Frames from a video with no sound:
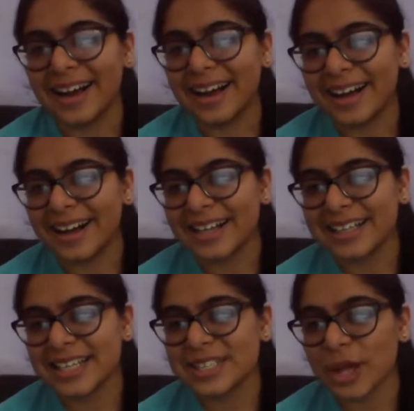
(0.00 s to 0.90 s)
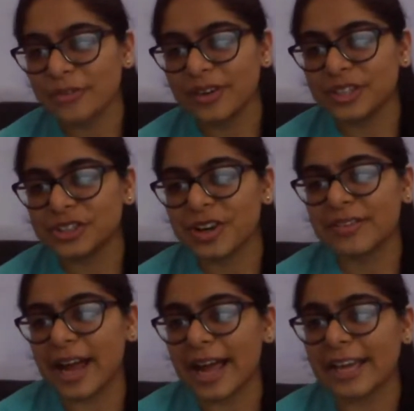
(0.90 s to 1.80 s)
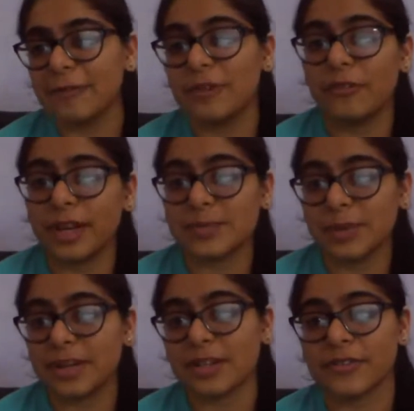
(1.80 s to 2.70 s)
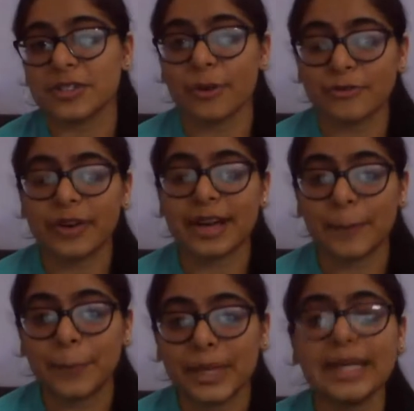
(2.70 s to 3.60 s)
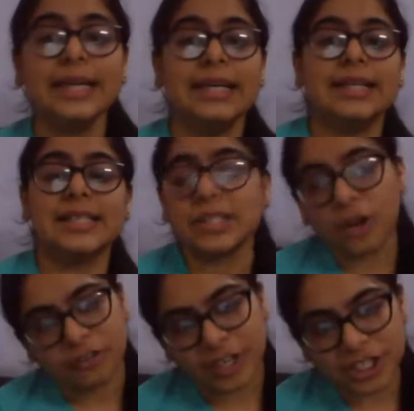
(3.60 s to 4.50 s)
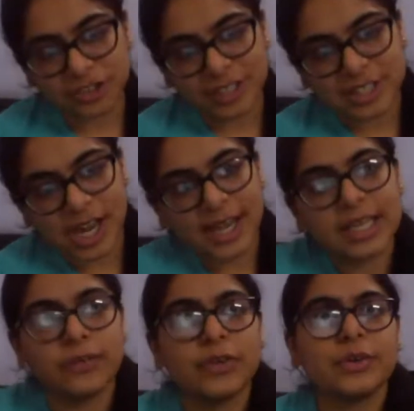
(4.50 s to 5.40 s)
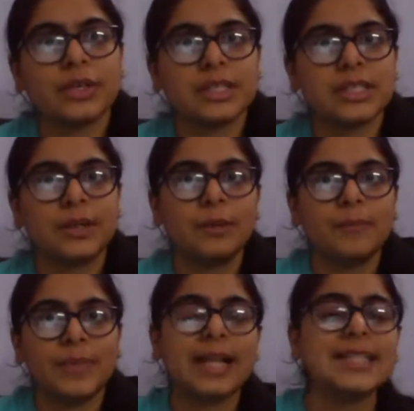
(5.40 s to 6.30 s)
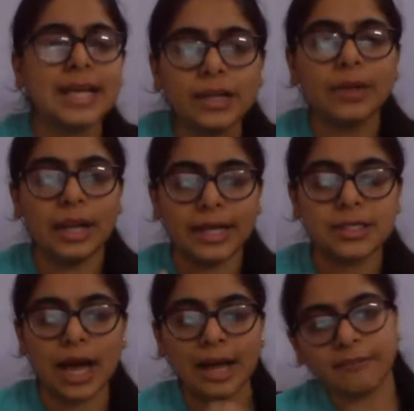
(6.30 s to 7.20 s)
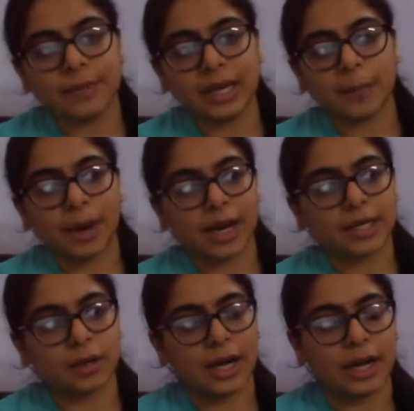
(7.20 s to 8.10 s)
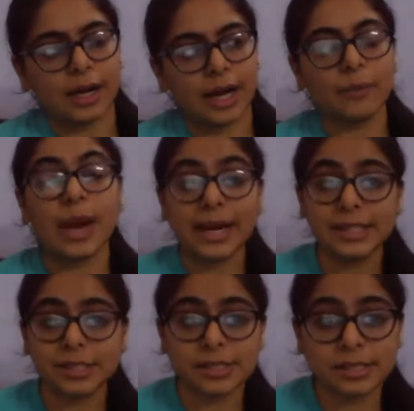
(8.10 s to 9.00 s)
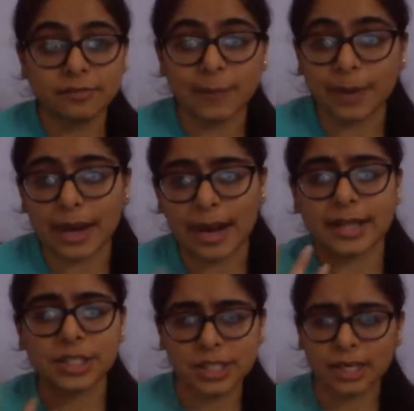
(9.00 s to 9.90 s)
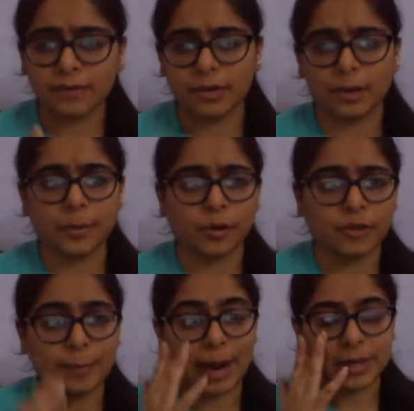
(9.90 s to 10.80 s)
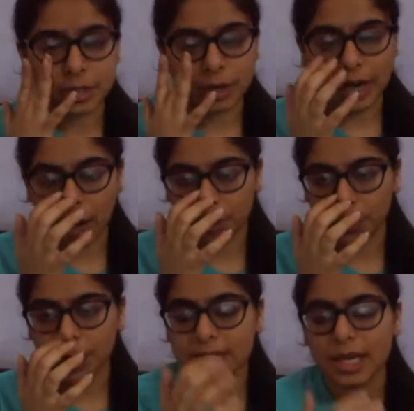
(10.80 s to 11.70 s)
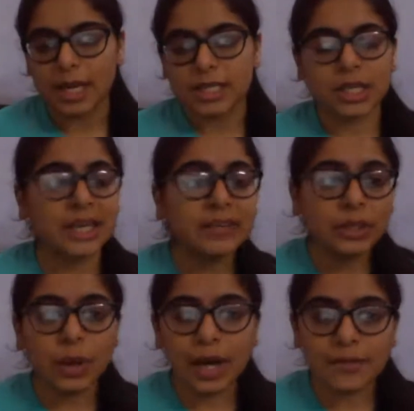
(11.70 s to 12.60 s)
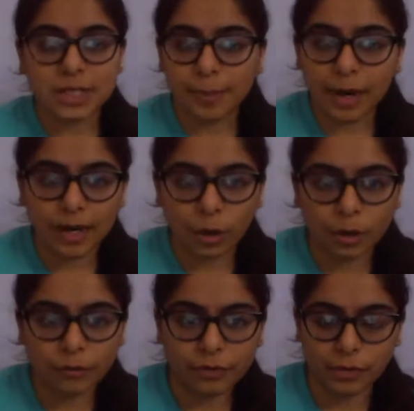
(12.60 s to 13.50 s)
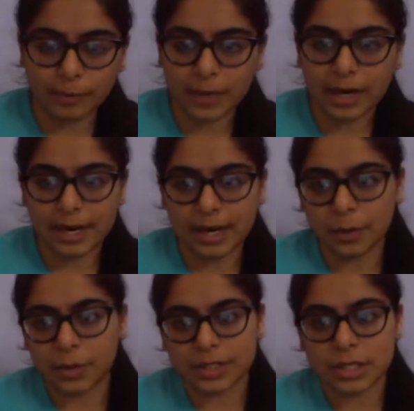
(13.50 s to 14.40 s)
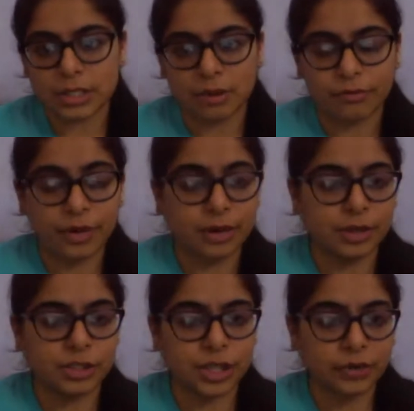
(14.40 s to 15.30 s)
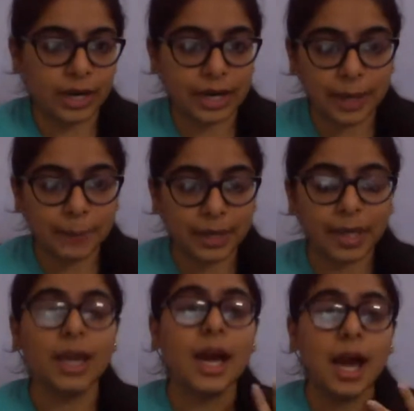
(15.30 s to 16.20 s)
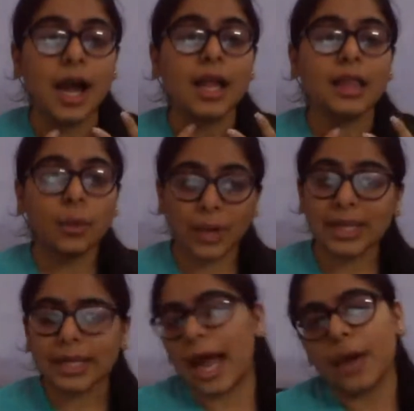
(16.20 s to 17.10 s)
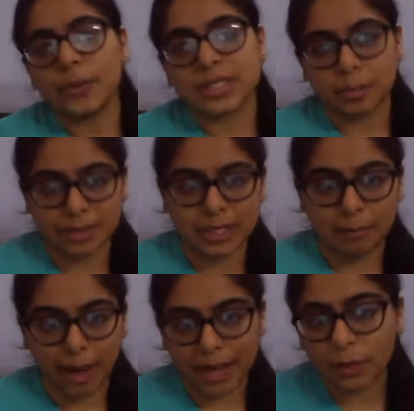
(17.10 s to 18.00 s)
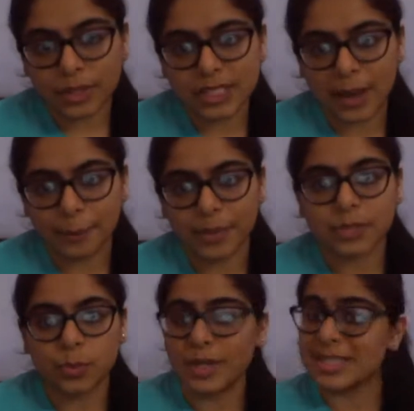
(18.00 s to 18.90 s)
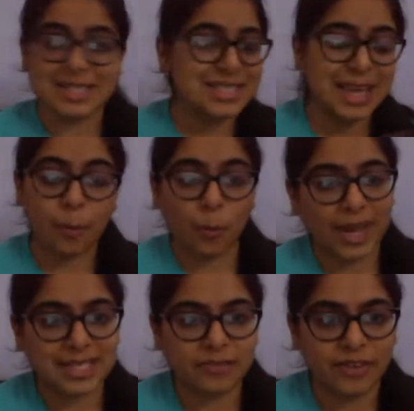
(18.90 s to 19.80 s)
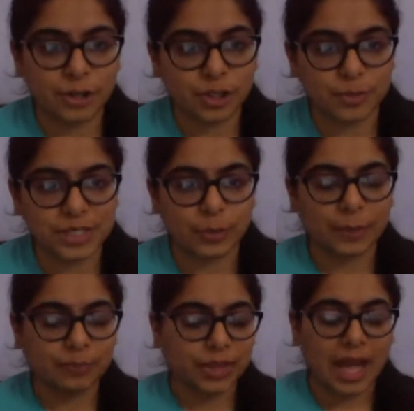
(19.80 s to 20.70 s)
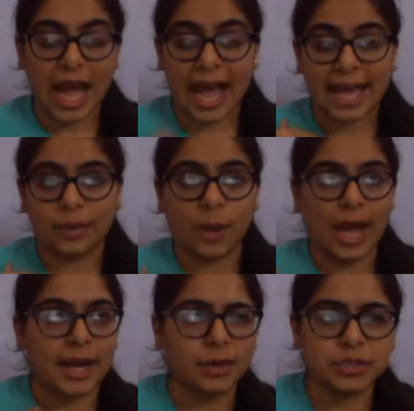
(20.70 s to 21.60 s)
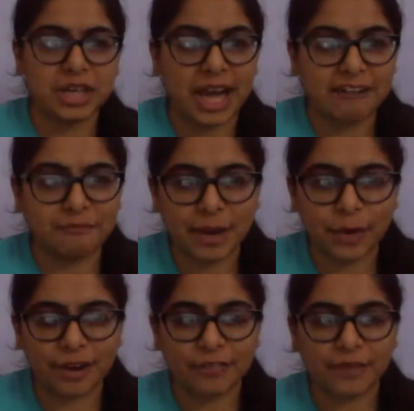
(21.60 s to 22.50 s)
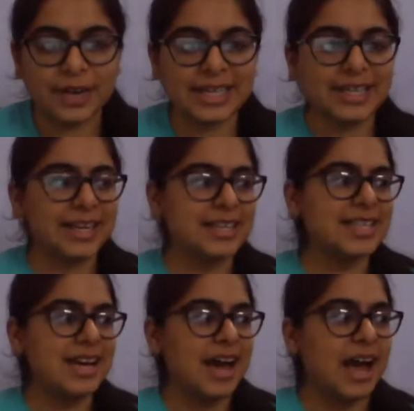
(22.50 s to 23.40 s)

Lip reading: The software engineering track give me full experience of a software company. The software engineering track give you, so I'll tell you, so I've been a part, I interned in Flipkart, and I'll just give you a little bit of comparison on how it works. So even though I was a part of Flipkart and it was a software engineering company, the way that I was submitting my code samples was the same way as the fellowship is doing. I used to have my one-on-one meetings.